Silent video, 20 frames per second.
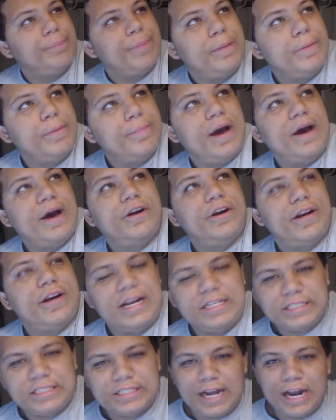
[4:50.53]
some baby powder,
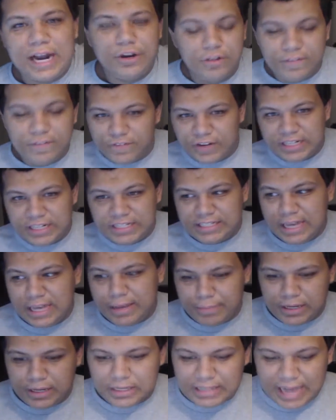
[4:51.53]
and I just thought I'd do a funny
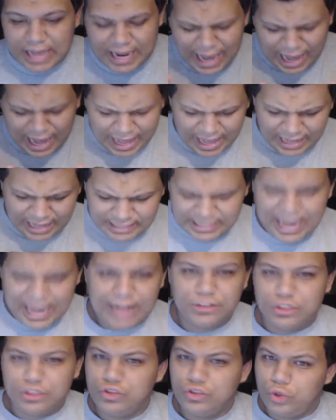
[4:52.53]
skit because I got a
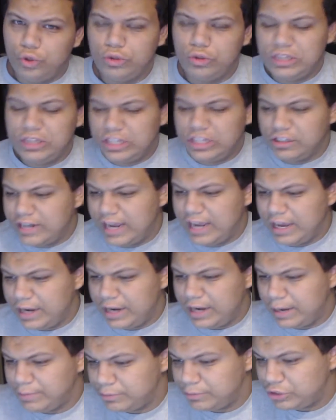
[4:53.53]
tactical nuke the other
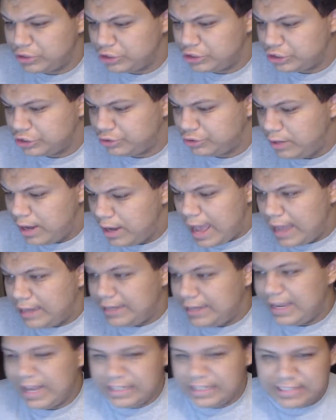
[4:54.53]
day on MW2.
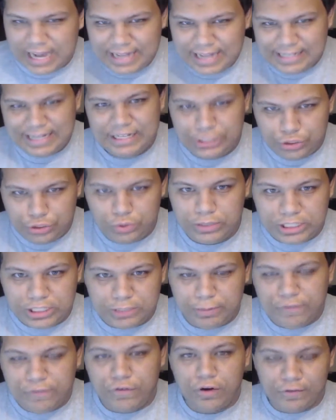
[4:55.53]
And yes, I did do
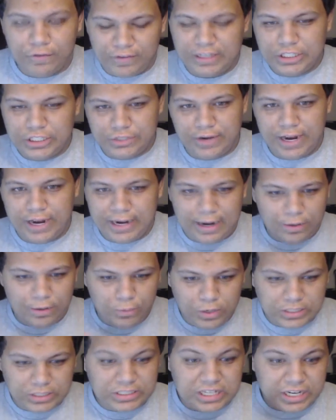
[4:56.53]
this before FaZe Rain. I
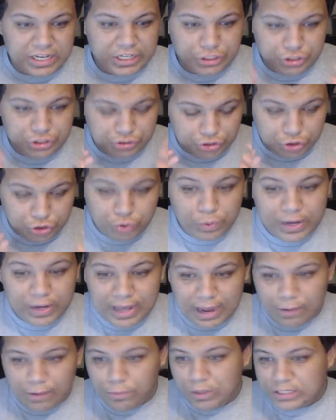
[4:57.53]
was gonna do
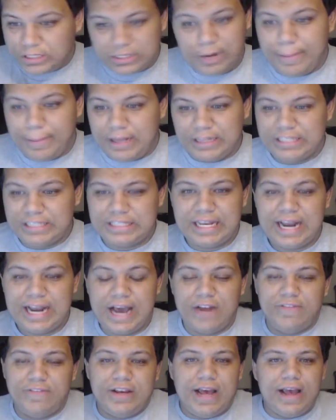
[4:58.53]
it. I was gonna make the skit
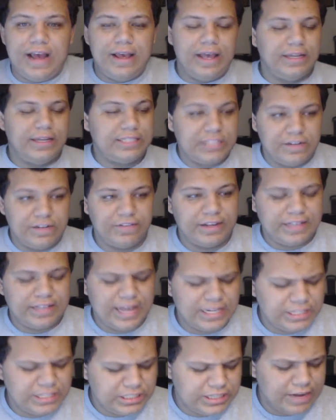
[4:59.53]
out of it and stuff like
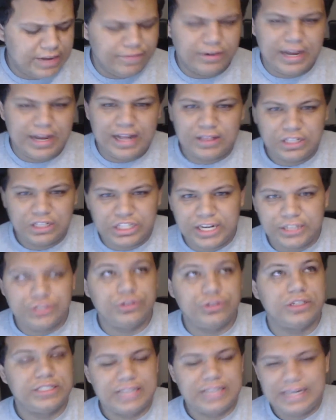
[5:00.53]
that. I just never got the
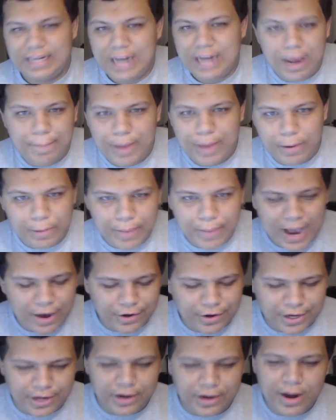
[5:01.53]
chance to it because I didn't have baby
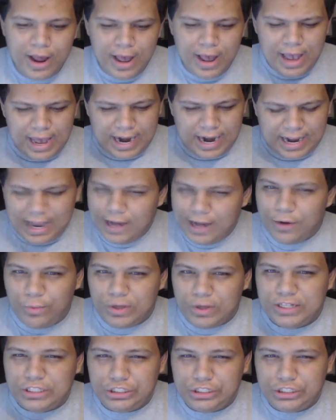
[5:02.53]
powder. And I kind
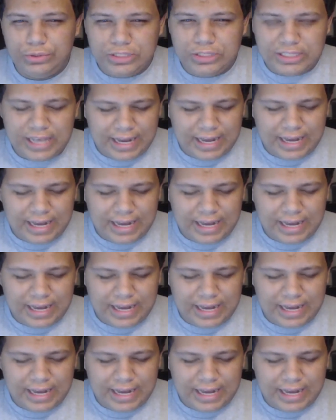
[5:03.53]
of wanted to do this